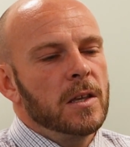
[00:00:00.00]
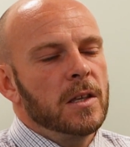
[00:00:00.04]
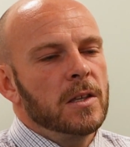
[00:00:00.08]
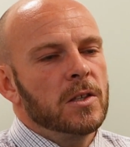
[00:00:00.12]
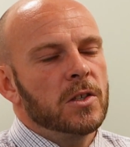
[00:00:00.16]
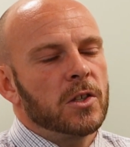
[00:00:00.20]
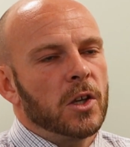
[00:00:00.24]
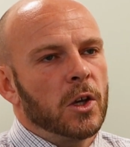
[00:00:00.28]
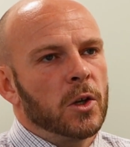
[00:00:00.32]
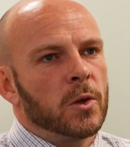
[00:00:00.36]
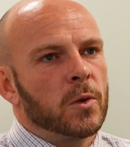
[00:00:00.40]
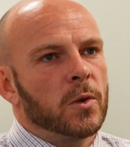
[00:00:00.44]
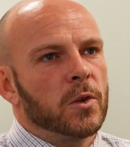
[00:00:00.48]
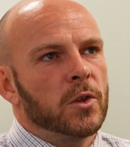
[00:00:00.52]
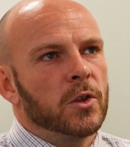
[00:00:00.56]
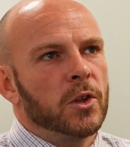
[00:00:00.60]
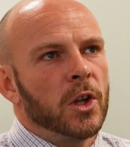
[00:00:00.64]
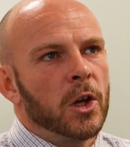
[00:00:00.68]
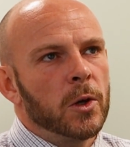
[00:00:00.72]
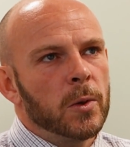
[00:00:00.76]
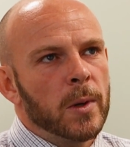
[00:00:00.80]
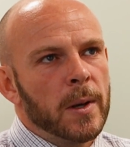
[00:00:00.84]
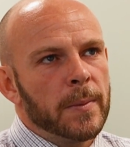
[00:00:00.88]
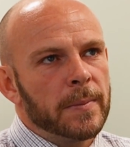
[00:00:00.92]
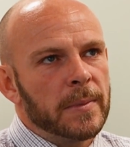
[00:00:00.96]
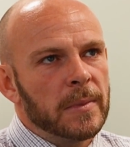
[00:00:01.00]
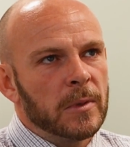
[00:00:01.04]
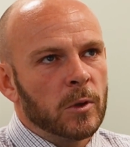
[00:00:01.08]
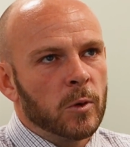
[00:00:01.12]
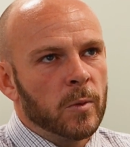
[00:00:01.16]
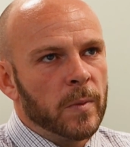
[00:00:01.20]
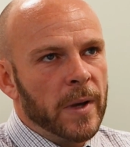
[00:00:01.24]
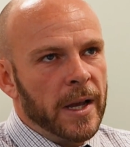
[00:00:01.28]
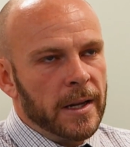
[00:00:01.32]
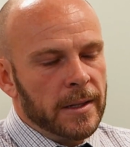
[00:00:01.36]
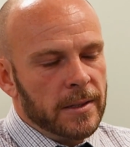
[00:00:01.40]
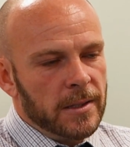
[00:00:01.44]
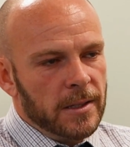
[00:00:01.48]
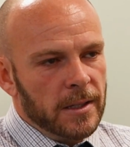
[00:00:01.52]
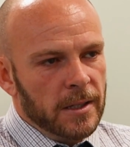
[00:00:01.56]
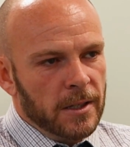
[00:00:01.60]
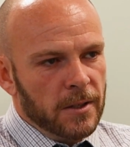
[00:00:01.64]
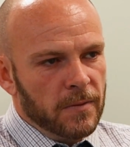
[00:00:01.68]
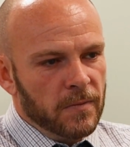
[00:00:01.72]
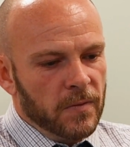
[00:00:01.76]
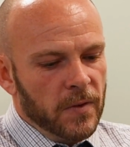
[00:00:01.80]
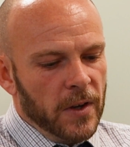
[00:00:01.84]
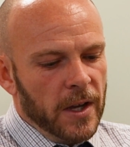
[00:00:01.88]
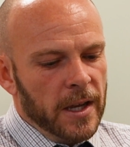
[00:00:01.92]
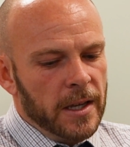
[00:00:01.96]
So no abnormality
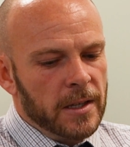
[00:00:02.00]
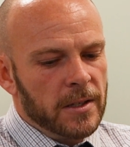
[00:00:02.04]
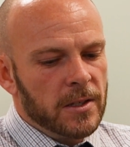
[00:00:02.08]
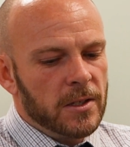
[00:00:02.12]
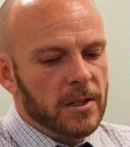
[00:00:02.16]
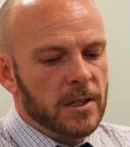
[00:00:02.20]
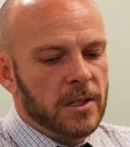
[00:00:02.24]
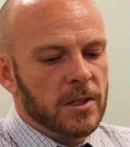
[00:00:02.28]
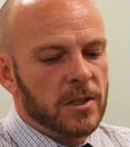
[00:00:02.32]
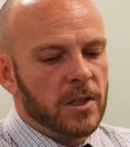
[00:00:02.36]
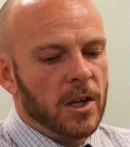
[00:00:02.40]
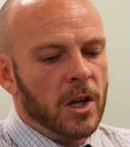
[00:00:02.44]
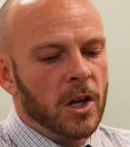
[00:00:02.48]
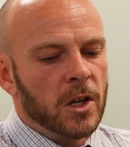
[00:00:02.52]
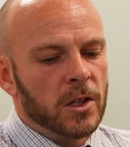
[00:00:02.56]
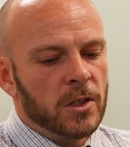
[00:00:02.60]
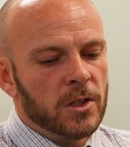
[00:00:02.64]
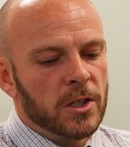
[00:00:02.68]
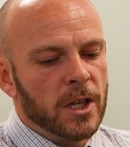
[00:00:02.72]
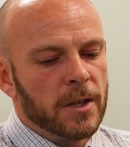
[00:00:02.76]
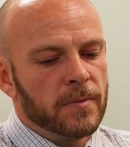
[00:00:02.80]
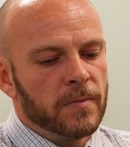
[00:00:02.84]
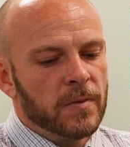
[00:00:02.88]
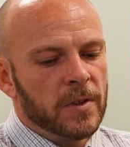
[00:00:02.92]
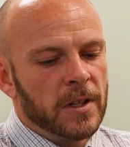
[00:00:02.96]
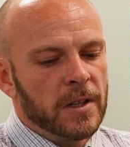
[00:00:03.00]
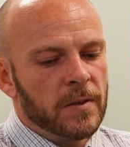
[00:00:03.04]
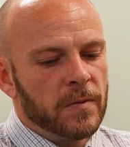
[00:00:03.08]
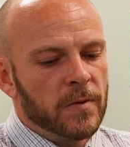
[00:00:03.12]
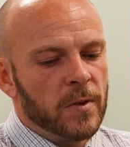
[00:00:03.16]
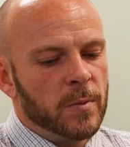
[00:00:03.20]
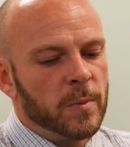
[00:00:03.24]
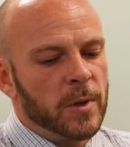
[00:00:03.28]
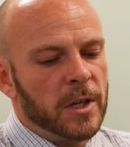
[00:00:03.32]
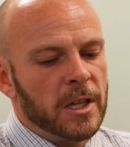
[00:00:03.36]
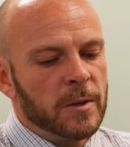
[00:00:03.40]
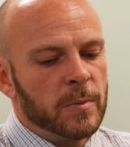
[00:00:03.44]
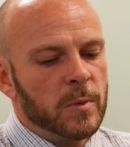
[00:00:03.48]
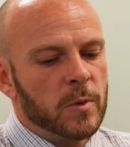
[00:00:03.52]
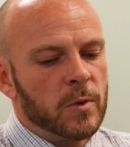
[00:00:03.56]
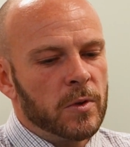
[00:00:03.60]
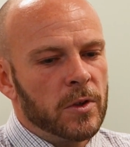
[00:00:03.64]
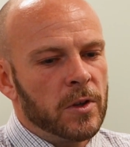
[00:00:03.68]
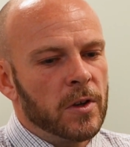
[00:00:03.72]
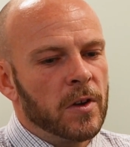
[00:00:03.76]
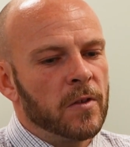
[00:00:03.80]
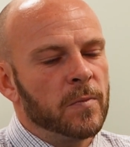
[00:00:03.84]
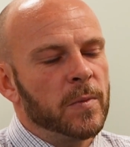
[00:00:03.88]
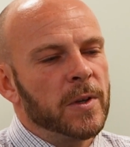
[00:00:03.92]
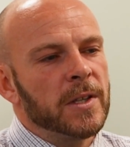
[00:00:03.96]
conveyances are generally for people
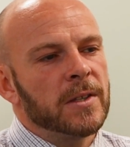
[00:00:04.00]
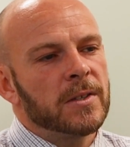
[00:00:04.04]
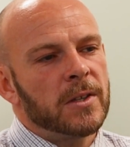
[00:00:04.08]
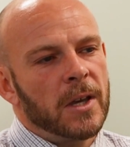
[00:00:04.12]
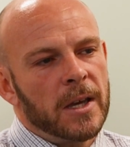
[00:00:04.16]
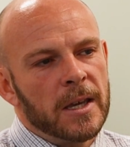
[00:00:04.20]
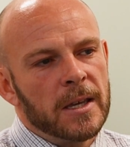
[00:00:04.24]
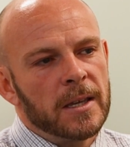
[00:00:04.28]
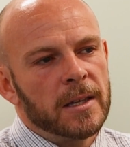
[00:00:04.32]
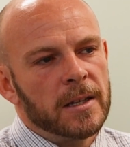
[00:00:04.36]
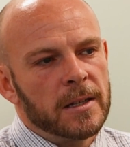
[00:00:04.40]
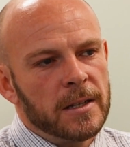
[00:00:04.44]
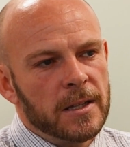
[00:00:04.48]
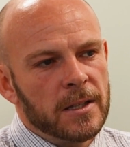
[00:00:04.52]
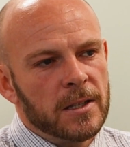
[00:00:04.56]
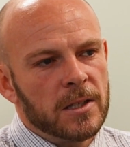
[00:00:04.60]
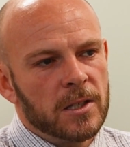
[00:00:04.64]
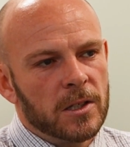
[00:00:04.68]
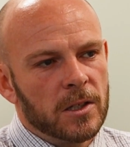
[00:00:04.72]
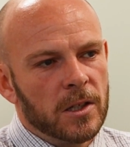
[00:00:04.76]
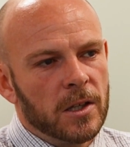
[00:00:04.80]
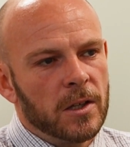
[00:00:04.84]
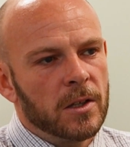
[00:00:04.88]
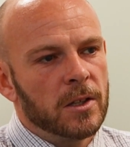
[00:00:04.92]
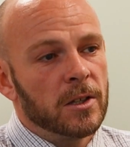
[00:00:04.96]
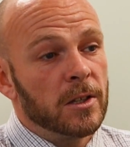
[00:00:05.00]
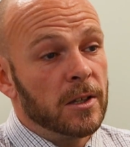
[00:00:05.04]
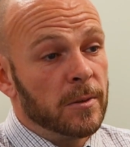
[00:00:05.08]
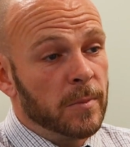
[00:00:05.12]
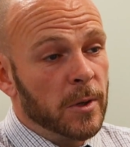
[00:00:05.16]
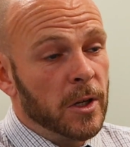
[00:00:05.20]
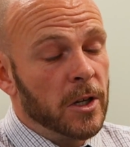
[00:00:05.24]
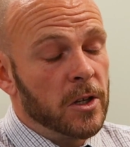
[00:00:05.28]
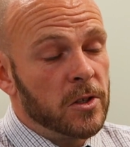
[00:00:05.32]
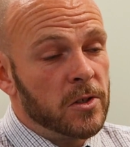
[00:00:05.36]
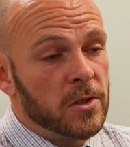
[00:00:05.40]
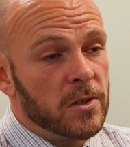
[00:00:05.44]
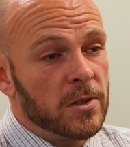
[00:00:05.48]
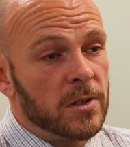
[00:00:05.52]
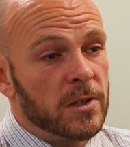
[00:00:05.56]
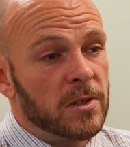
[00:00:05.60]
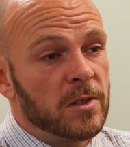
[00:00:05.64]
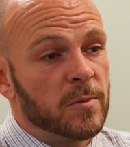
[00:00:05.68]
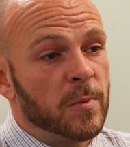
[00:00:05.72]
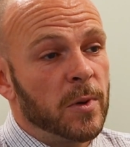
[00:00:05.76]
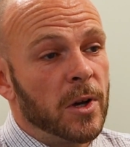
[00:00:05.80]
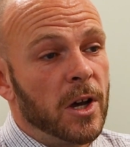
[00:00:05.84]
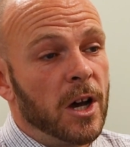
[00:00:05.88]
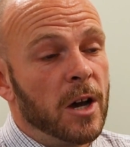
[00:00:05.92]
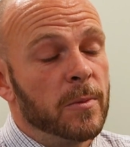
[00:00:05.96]
that have been taken into the emergency
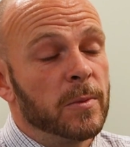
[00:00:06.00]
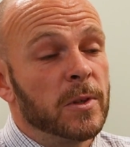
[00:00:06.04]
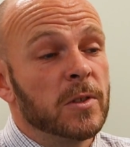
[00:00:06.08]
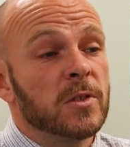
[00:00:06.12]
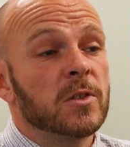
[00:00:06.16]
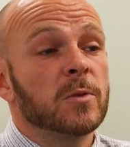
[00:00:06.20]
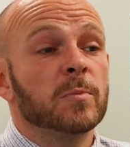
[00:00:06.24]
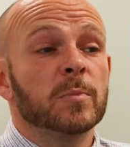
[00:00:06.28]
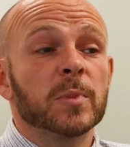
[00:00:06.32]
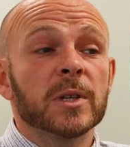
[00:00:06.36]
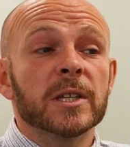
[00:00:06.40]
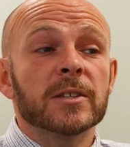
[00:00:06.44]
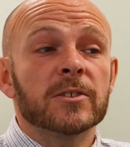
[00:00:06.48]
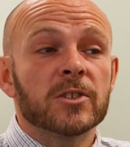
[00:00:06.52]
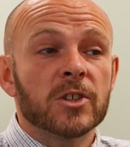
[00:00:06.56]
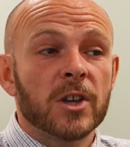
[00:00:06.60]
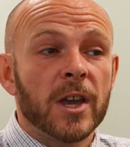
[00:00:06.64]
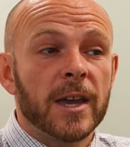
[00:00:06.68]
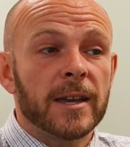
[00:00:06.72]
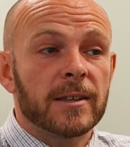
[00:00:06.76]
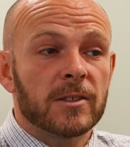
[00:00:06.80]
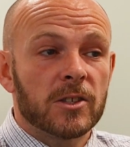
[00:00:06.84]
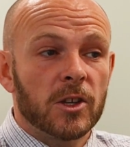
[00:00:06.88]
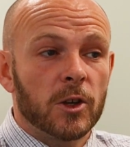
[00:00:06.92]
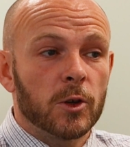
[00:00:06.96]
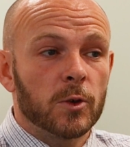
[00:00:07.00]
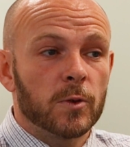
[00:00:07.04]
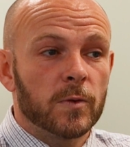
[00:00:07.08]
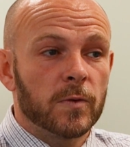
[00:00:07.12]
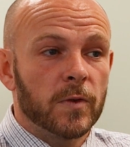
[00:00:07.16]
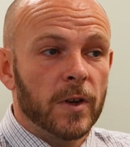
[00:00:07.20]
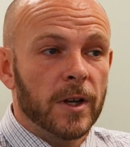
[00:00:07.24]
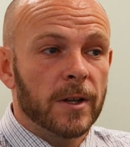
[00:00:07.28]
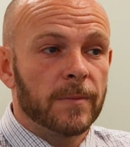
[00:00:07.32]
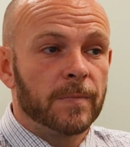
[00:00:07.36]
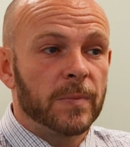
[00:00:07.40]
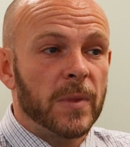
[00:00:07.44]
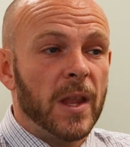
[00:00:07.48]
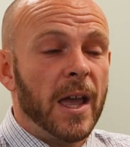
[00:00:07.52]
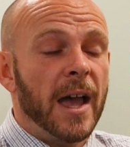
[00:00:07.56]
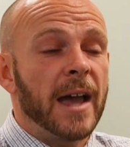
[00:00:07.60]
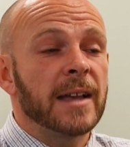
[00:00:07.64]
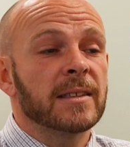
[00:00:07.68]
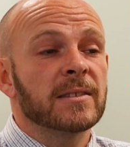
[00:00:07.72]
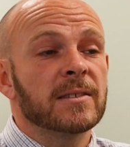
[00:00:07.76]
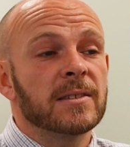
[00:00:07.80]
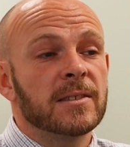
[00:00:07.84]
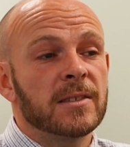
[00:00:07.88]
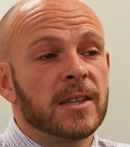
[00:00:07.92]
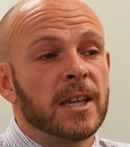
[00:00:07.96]
department to be checked over
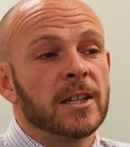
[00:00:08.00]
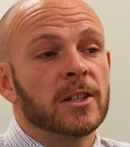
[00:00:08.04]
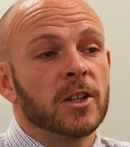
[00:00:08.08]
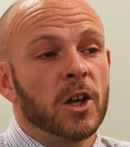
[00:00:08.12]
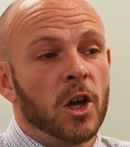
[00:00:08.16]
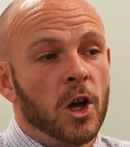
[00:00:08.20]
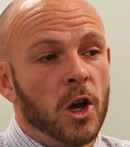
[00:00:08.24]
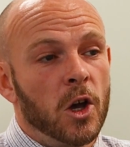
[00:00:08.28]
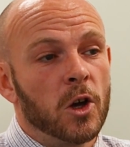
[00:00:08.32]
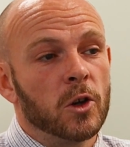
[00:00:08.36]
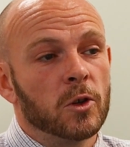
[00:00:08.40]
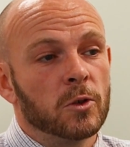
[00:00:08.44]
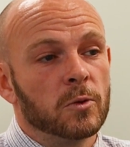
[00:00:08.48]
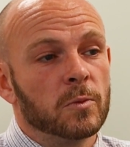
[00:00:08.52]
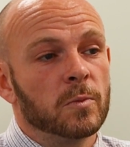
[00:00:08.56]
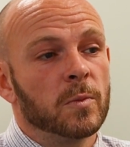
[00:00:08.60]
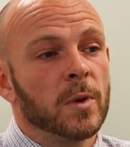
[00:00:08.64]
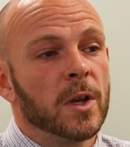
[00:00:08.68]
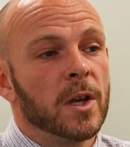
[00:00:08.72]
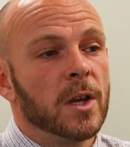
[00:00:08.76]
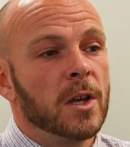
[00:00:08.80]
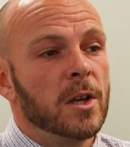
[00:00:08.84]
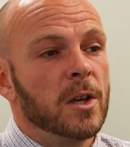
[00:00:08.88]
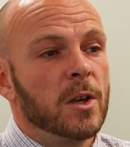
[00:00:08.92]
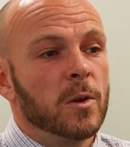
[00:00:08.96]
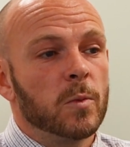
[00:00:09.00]
and sent home